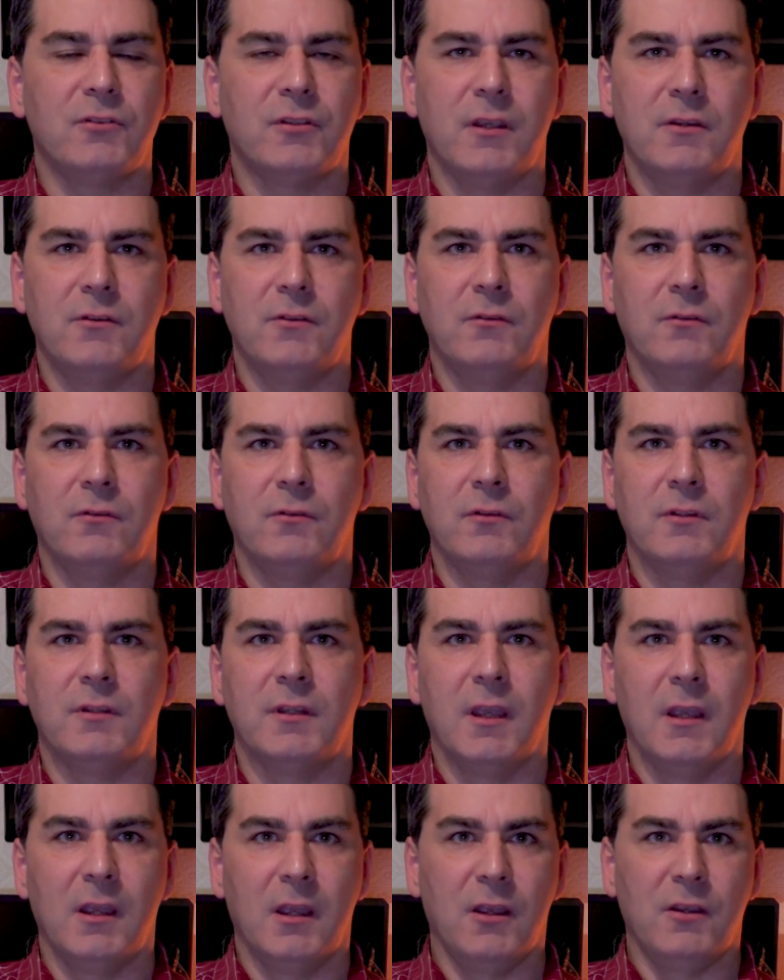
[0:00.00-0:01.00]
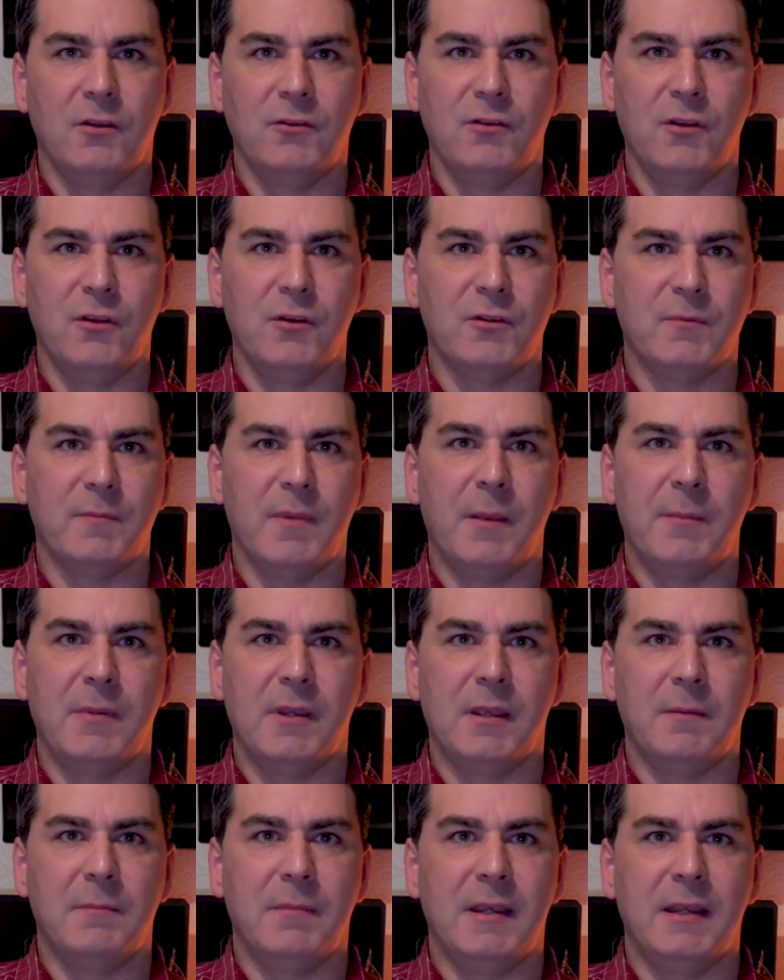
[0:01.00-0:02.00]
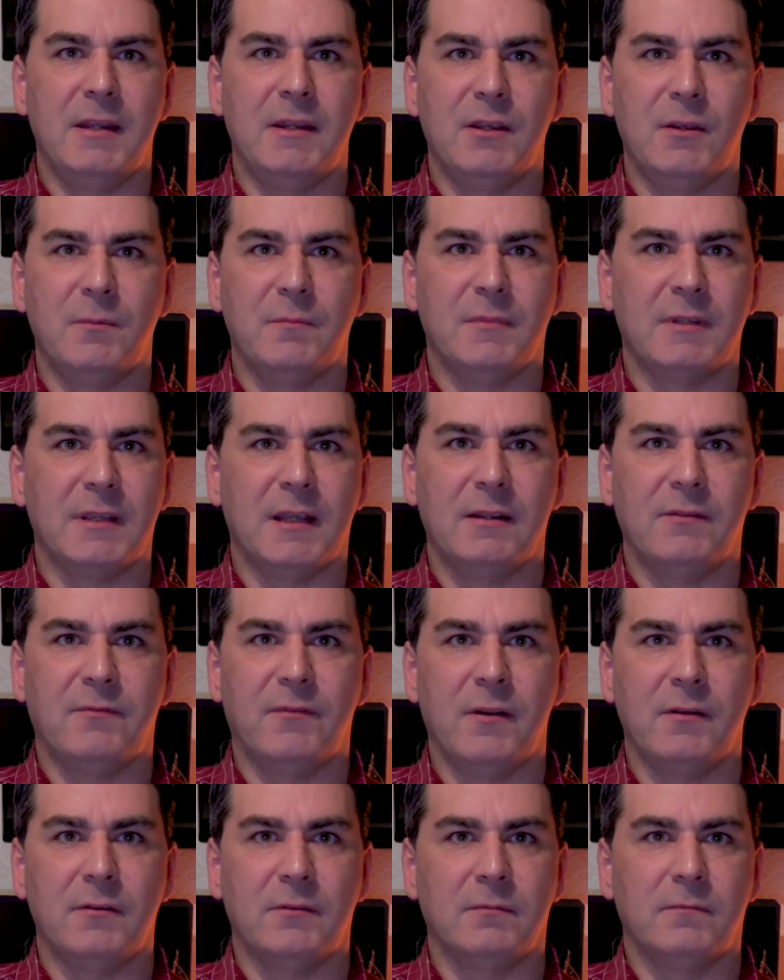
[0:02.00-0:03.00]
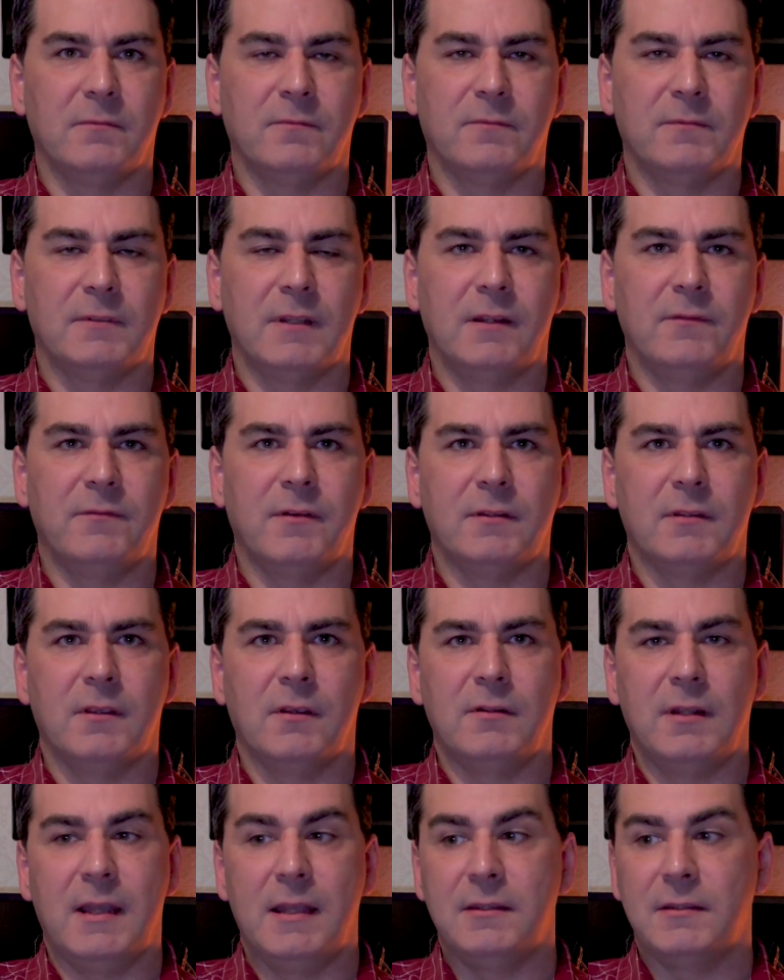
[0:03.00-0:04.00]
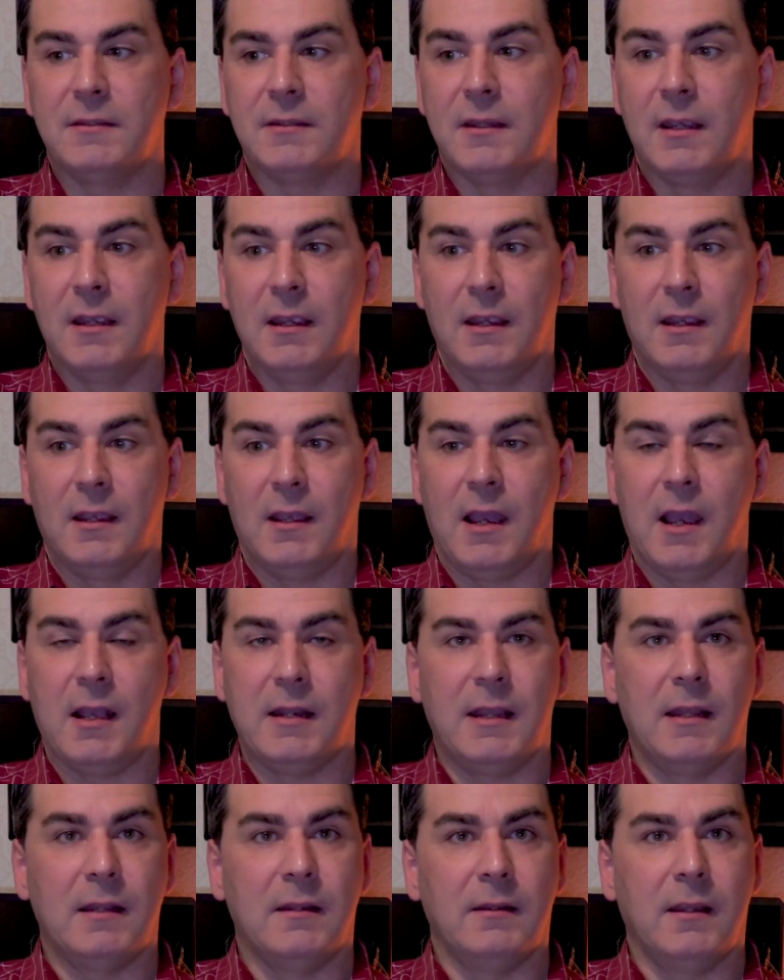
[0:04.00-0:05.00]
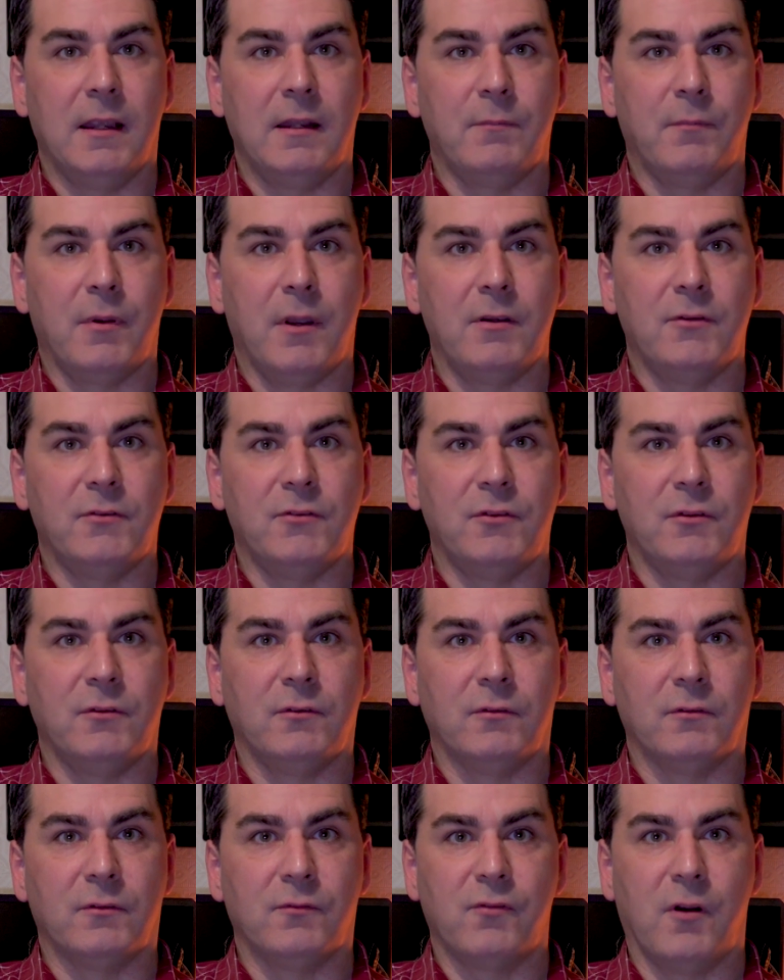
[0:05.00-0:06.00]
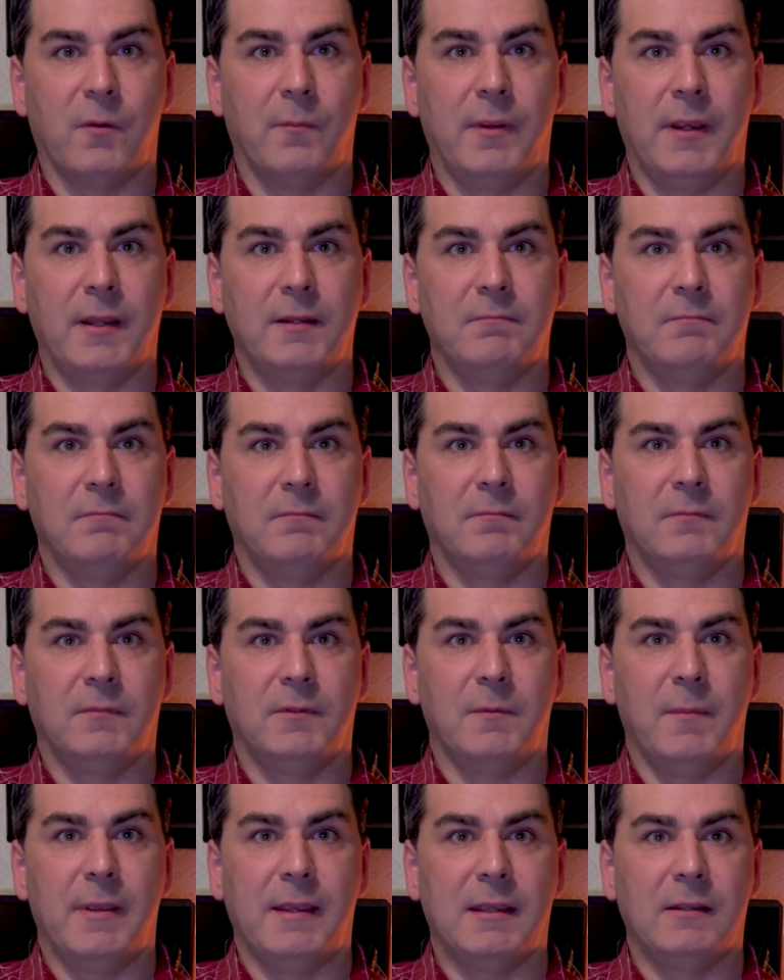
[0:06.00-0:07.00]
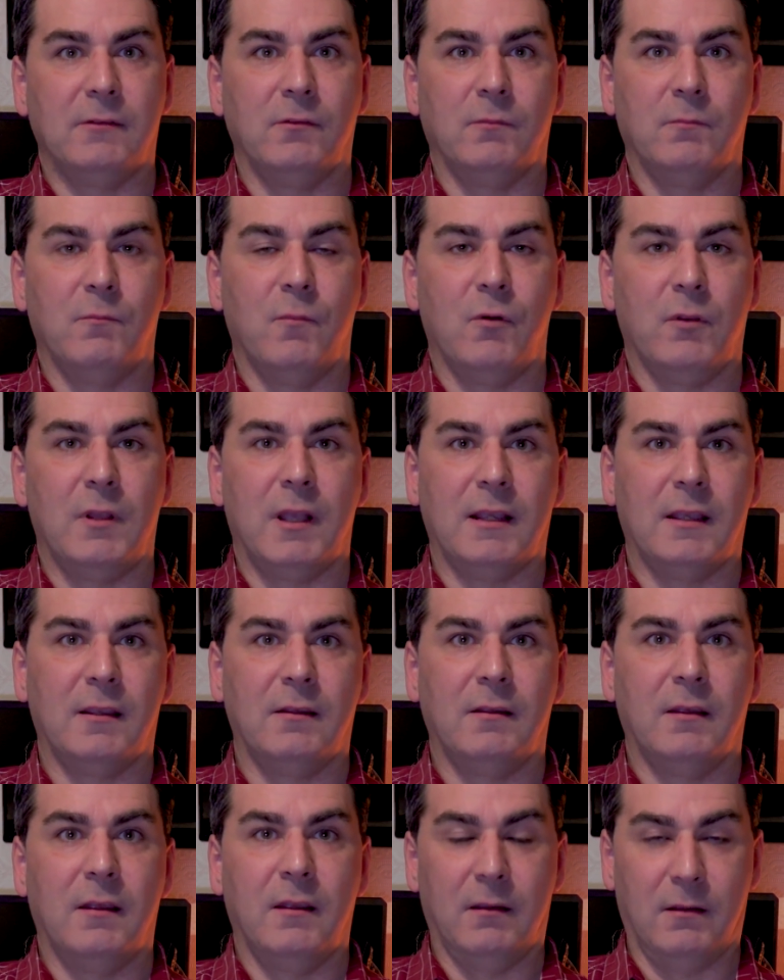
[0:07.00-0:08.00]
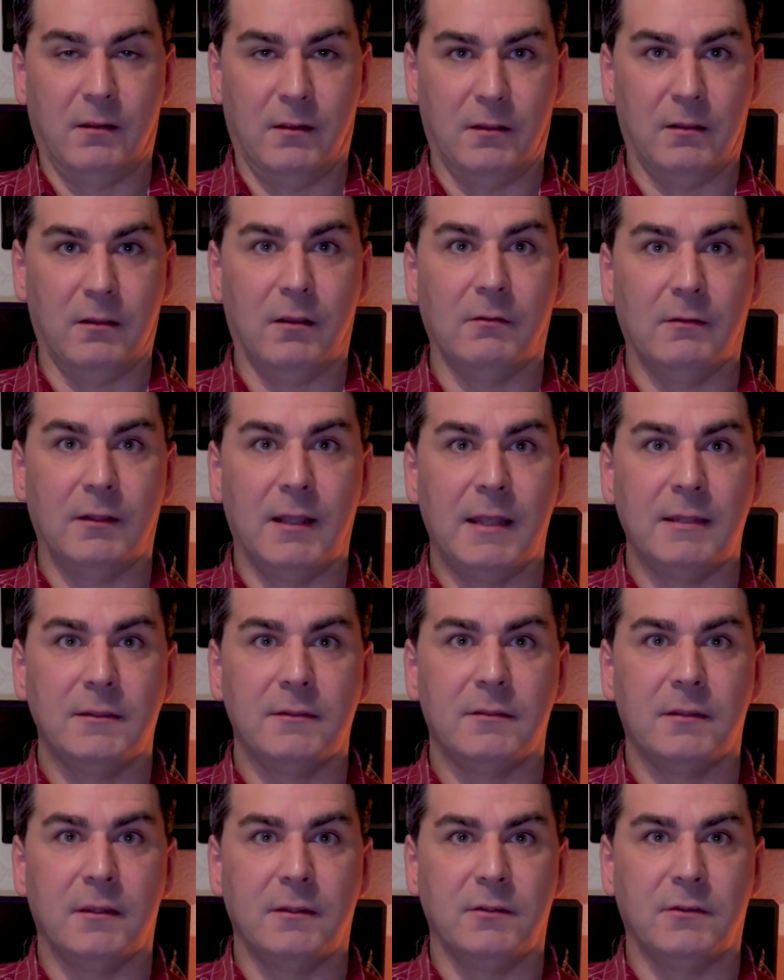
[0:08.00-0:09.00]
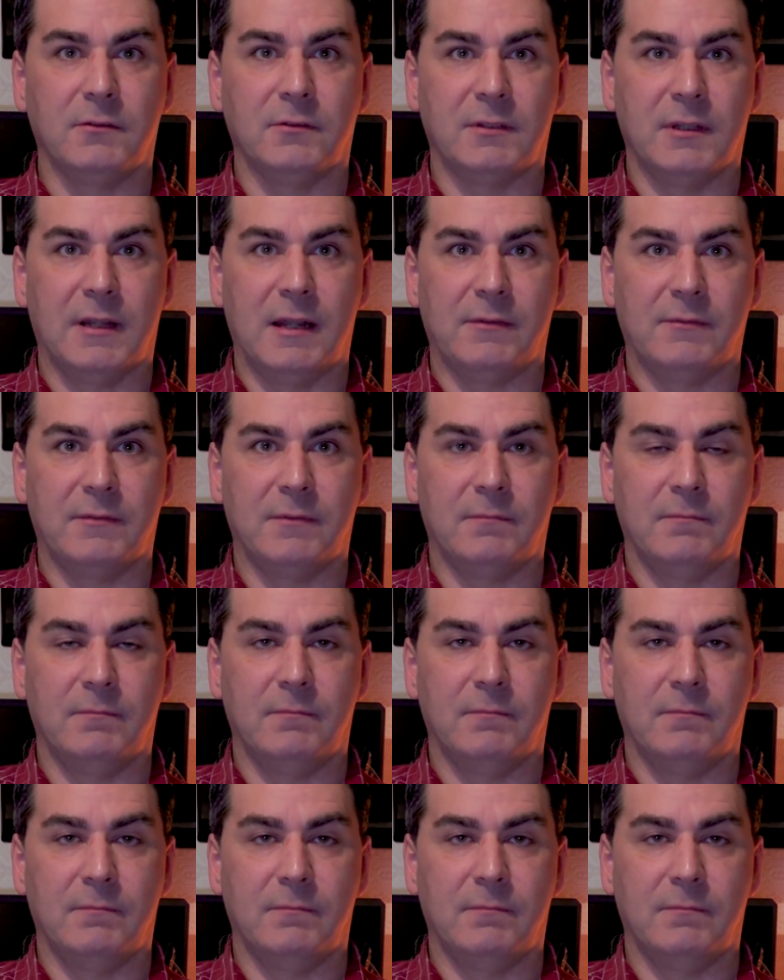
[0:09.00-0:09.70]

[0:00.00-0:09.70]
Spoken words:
So you could use maybe a medium telephoto lens, and then in post you could crop in to make it look more like a long lens, and you could still have